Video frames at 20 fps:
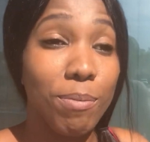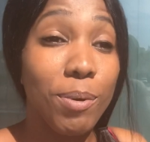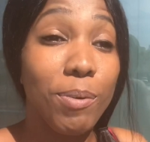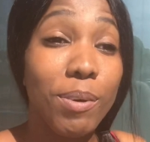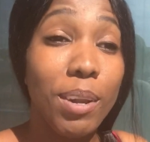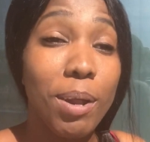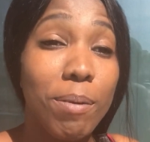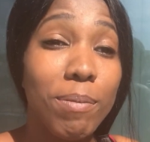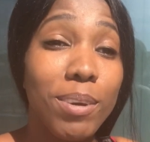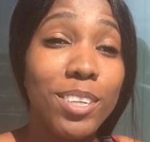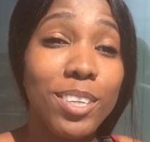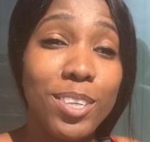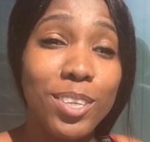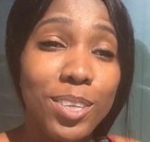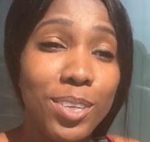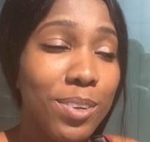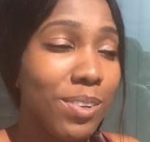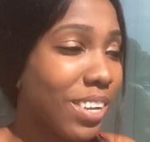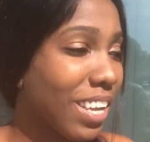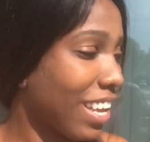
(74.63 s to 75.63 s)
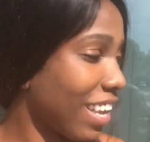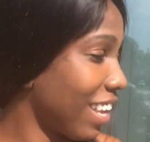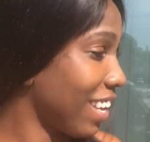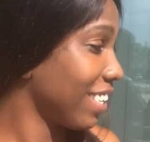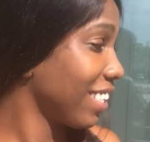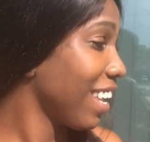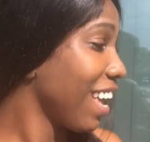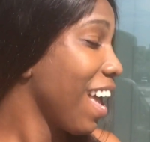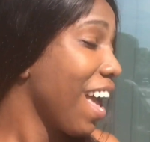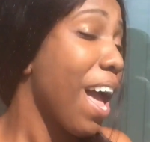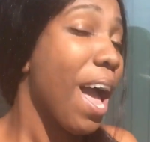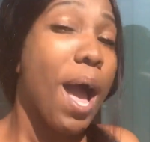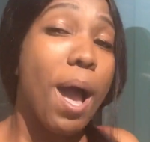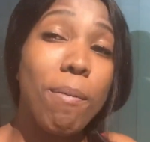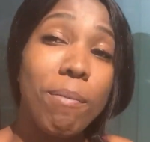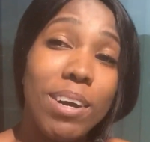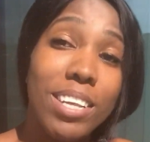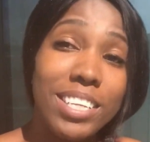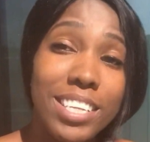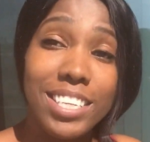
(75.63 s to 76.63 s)
But what I'm about to do is,
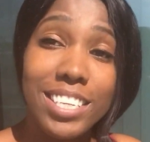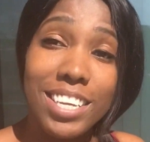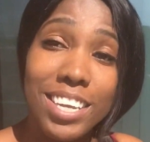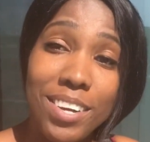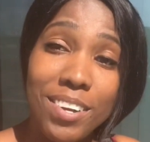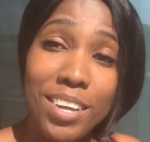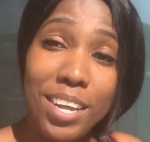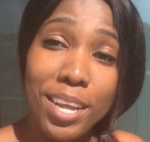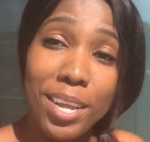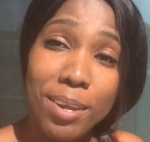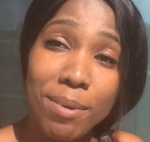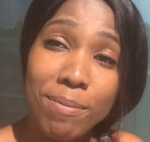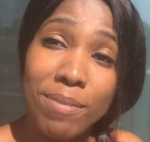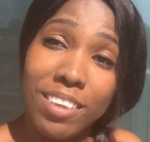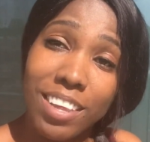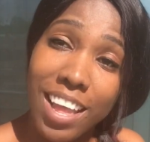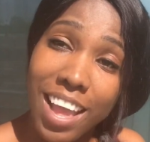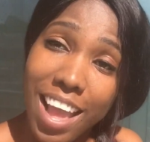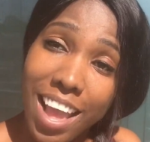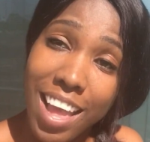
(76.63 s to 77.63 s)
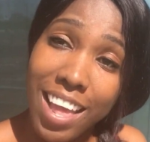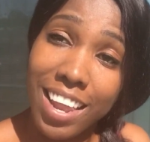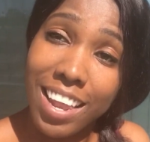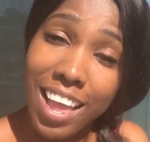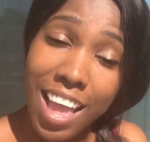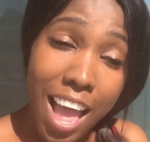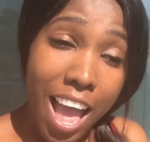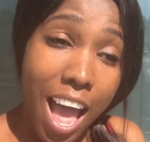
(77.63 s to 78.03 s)
I'm about to tell him that